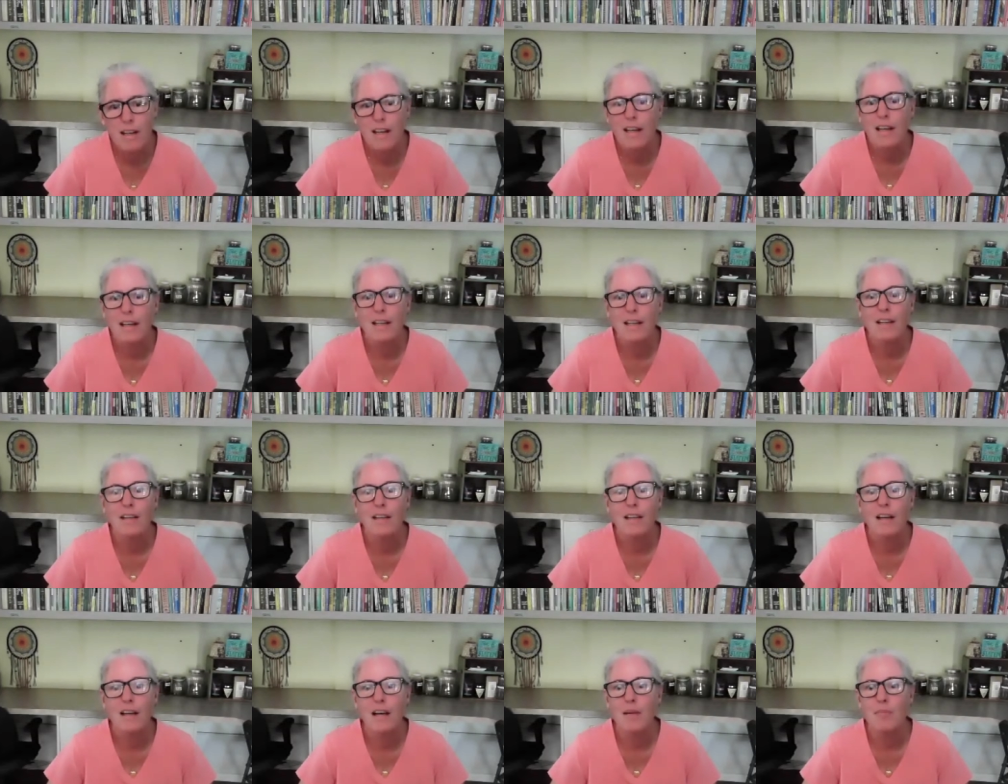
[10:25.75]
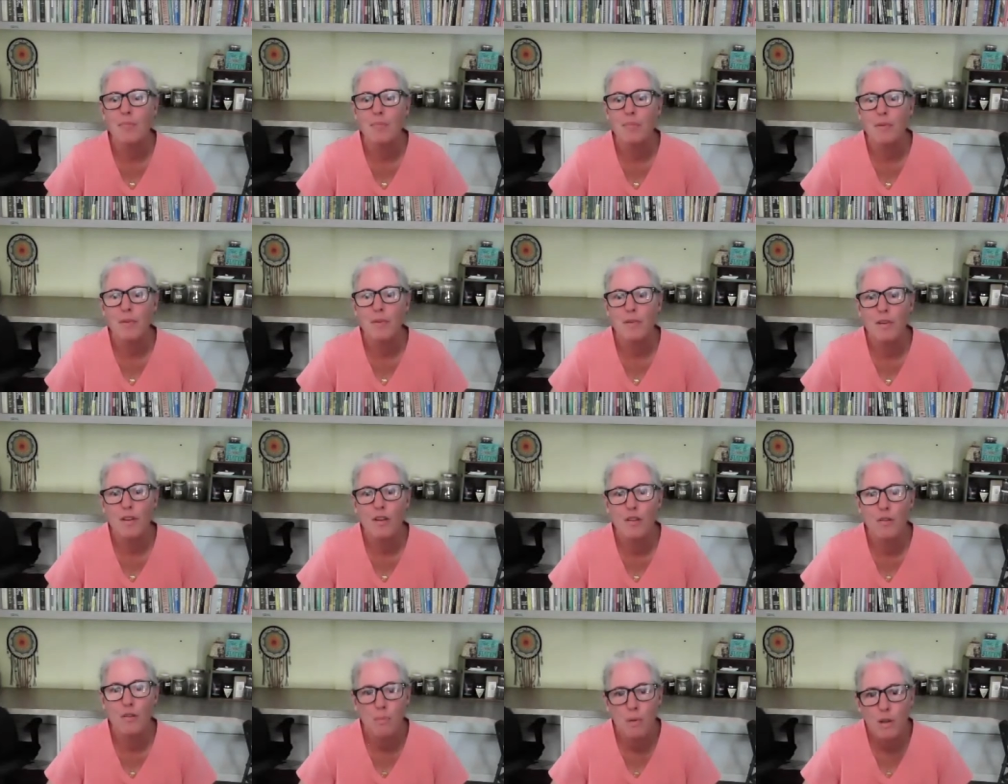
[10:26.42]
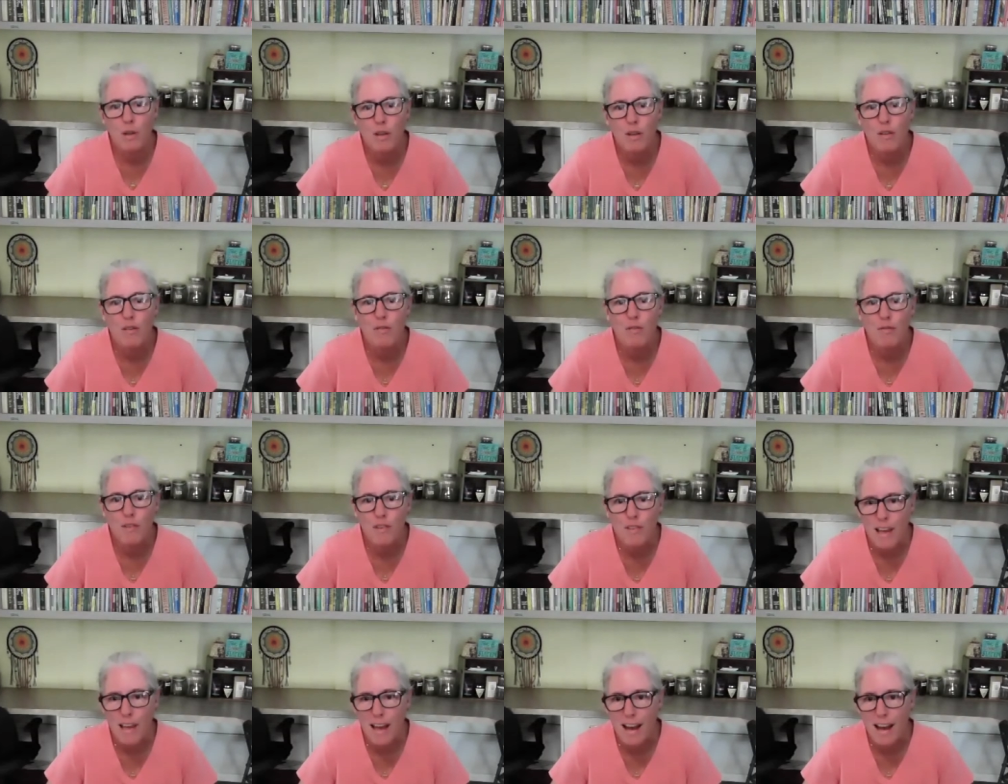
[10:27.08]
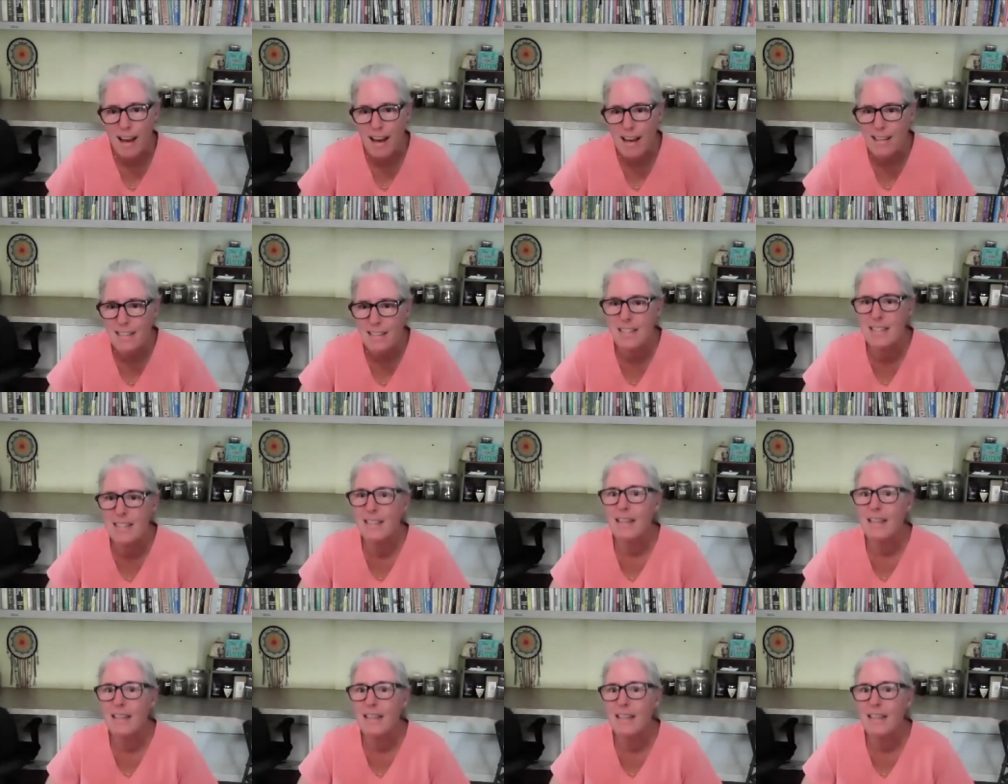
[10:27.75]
and I'm thrilled for that.